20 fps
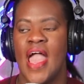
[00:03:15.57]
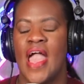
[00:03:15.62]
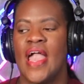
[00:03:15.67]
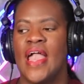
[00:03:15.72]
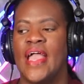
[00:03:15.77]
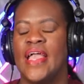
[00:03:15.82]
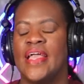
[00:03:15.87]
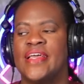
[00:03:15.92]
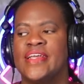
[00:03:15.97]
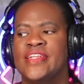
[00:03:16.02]

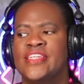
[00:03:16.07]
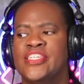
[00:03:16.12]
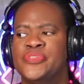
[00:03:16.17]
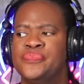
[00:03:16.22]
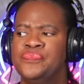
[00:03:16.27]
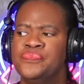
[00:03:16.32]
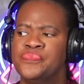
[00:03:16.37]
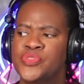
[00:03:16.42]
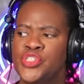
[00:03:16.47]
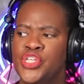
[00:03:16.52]
And,
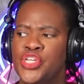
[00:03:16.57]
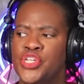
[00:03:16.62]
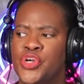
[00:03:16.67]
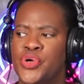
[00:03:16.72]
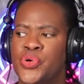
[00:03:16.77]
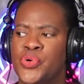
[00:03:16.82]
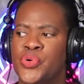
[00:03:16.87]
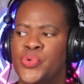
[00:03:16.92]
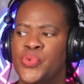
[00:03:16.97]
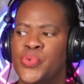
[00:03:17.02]
you
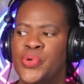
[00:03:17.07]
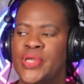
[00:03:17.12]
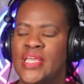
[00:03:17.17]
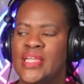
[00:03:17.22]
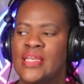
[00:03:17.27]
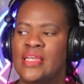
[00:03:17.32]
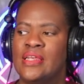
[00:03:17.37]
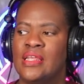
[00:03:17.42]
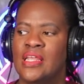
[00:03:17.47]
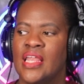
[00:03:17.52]
know,
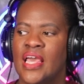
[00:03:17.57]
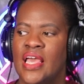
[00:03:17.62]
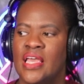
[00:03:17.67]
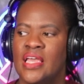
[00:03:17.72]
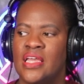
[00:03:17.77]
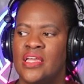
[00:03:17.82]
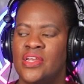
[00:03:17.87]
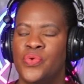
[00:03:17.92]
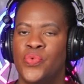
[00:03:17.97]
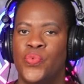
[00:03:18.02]
it
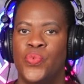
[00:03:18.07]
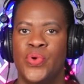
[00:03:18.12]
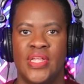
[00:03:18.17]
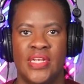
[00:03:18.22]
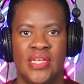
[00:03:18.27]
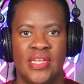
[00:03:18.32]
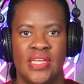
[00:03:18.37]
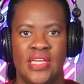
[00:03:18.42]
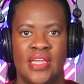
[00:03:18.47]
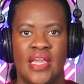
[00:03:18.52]
led
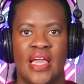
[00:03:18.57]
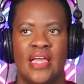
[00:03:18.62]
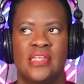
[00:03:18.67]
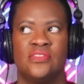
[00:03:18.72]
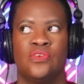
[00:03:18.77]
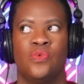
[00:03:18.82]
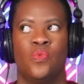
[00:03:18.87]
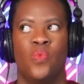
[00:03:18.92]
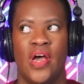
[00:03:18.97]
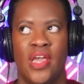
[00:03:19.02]
Wendy as
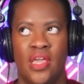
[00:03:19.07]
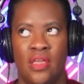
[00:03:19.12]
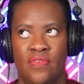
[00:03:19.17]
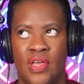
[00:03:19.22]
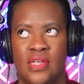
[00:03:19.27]
a wife,